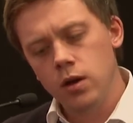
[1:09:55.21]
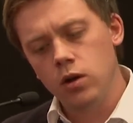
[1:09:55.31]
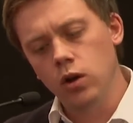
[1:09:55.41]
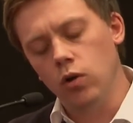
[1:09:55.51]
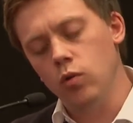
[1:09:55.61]

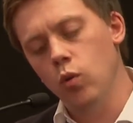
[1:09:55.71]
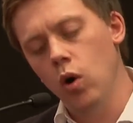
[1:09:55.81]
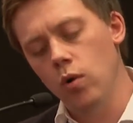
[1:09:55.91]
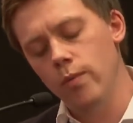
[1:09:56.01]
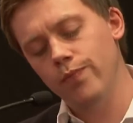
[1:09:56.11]
Look,
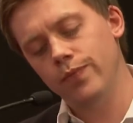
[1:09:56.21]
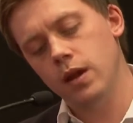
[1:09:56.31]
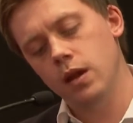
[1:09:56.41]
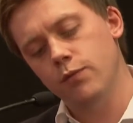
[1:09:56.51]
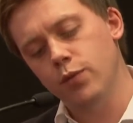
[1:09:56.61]
what,
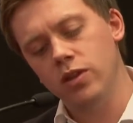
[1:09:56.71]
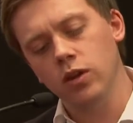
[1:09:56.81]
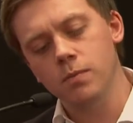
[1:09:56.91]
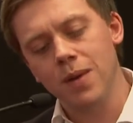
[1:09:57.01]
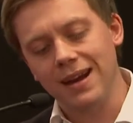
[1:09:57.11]
if we
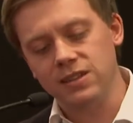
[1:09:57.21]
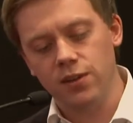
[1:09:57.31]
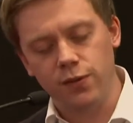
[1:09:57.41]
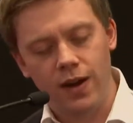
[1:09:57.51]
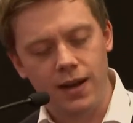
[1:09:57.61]
think back to
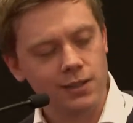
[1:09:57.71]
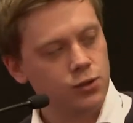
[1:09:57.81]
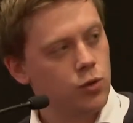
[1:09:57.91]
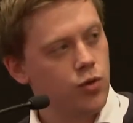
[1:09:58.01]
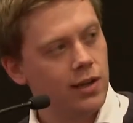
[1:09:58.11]
the
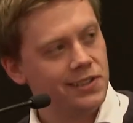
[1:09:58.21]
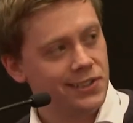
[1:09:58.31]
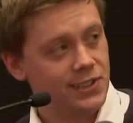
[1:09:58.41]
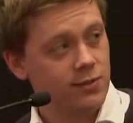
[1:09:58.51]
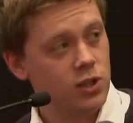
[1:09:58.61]
financial
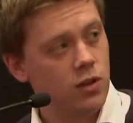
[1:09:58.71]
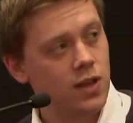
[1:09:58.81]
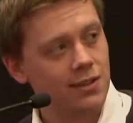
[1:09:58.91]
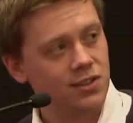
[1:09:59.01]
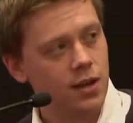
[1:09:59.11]
crisis of
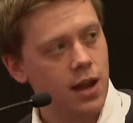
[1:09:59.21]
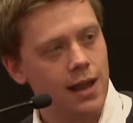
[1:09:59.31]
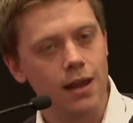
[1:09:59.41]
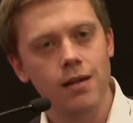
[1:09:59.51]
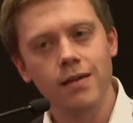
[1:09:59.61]

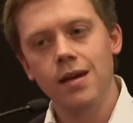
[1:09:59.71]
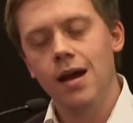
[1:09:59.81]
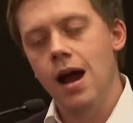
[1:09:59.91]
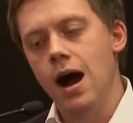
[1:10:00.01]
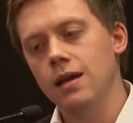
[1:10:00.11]
2008,
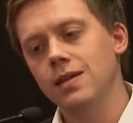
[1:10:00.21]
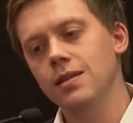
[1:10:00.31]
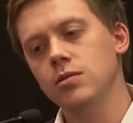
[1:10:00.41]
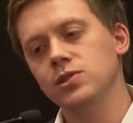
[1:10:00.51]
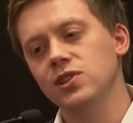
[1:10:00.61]
I
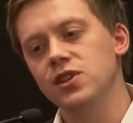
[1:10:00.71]
think there was this